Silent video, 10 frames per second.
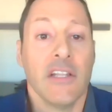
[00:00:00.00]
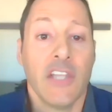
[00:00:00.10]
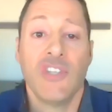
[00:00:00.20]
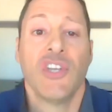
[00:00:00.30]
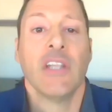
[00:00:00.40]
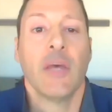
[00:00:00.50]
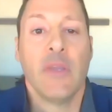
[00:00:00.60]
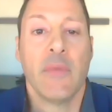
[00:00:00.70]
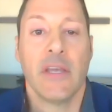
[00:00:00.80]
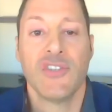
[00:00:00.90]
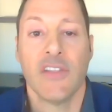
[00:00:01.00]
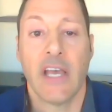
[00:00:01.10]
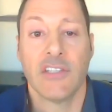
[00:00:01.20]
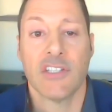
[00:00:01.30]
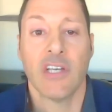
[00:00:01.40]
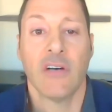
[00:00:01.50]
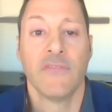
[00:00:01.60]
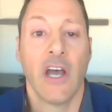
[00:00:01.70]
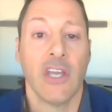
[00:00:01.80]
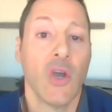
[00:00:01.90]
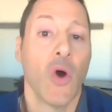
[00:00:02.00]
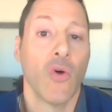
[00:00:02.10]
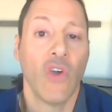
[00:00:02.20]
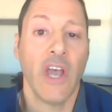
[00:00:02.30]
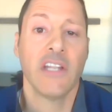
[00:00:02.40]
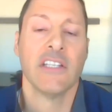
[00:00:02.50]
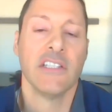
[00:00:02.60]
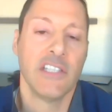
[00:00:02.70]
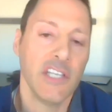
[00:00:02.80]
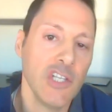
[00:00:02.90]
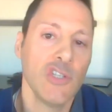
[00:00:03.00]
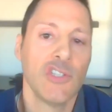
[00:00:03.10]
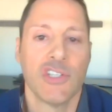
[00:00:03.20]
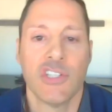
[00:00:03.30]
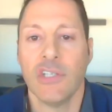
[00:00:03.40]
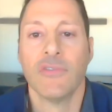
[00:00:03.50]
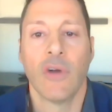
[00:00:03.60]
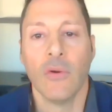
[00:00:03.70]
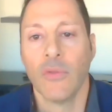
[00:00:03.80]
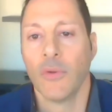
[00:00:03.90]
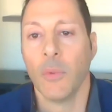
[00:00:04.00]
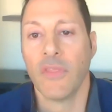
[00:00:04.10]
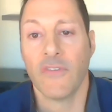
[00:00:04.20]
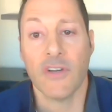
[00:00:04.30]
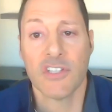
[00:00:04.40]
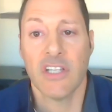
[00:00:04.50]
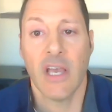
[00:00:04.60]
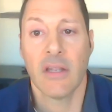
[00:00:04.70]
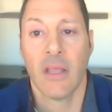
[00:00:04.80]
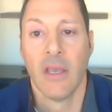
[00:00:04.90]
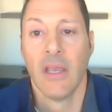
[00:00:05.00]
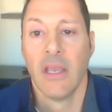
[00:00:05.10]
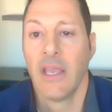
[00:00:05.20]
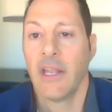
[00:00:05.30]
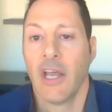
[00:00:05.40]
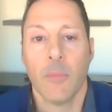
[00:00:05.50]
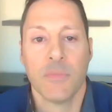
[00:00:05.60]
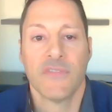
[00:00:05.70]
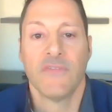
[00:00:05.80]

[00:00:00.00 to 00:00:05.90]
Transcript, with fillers: addition, let me mention that the Cel-Fi Go Red continues to see growth with FirstNet. It helps